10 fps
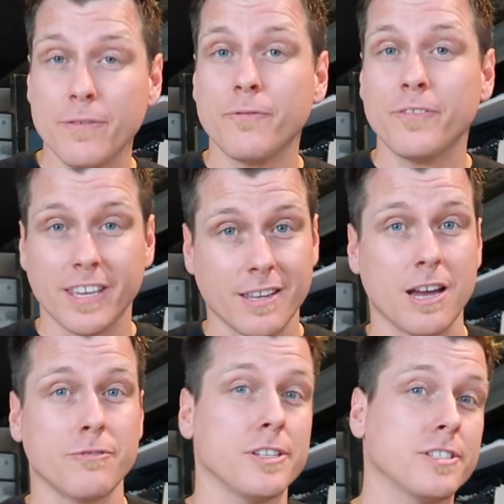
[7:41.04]

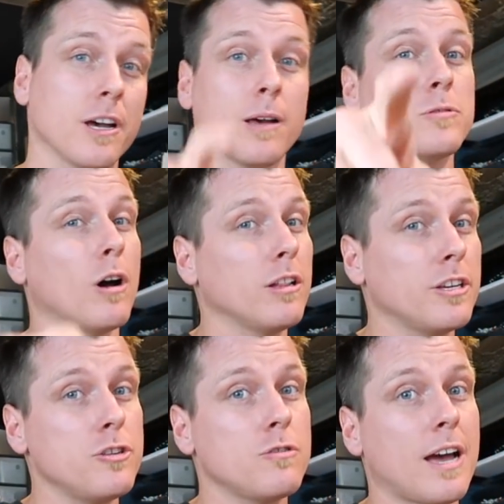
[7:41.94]
1,500 subs, all
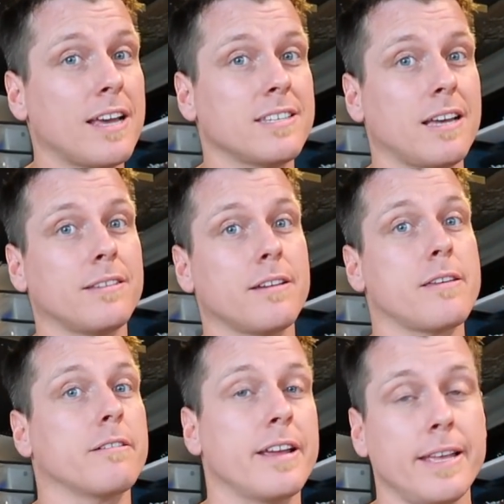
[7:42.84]
of you guys out there
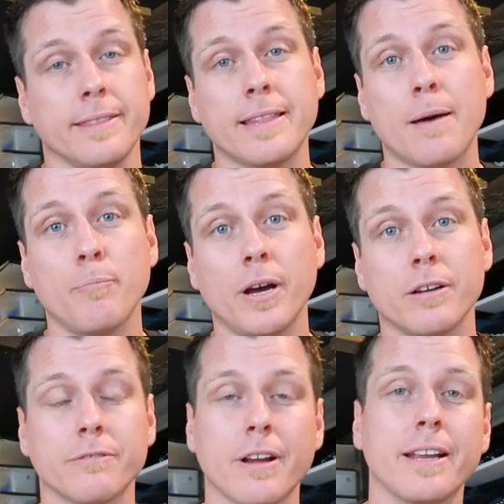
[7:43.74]
that are hitting that
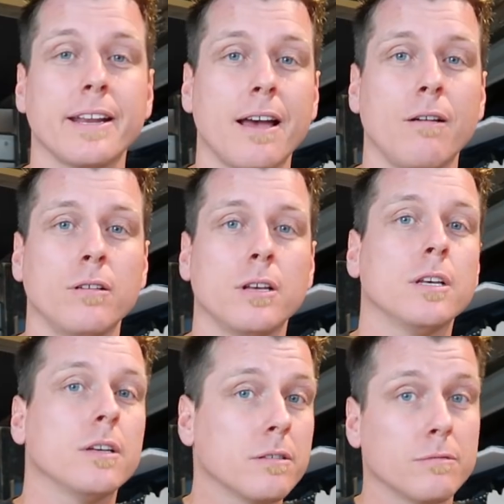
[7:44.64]
button right now,
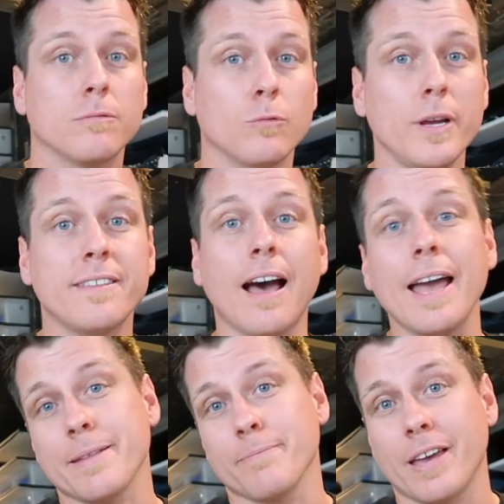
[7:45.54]
we
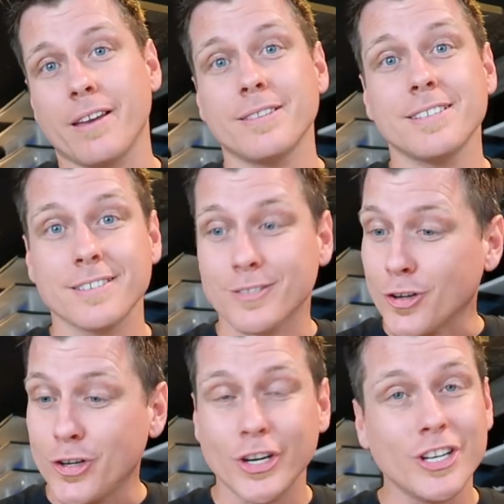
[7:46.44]
tight, man. This is a
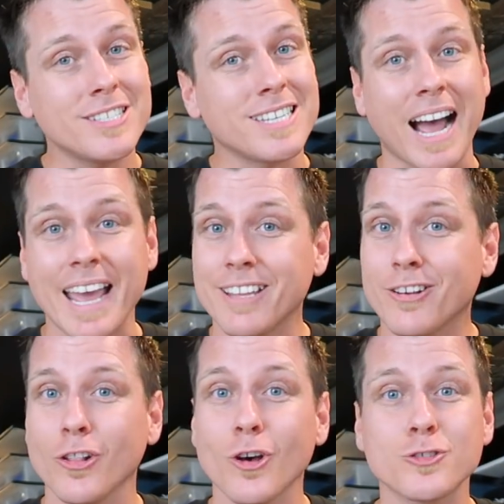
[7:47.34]
good, tight,
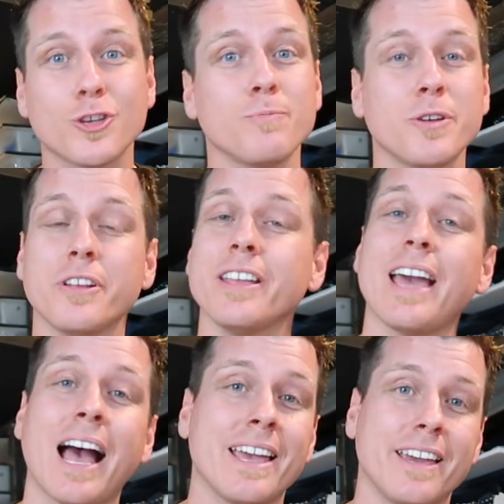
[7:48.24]
close
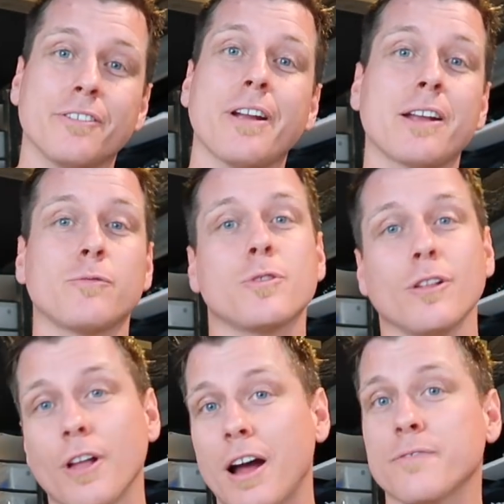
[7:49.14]
community. I interact with
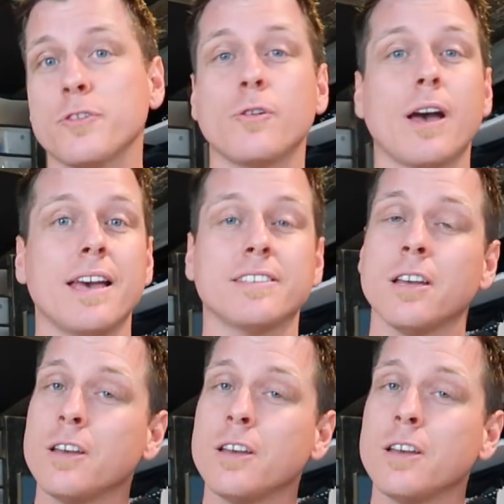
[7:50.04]
a lot of you guys,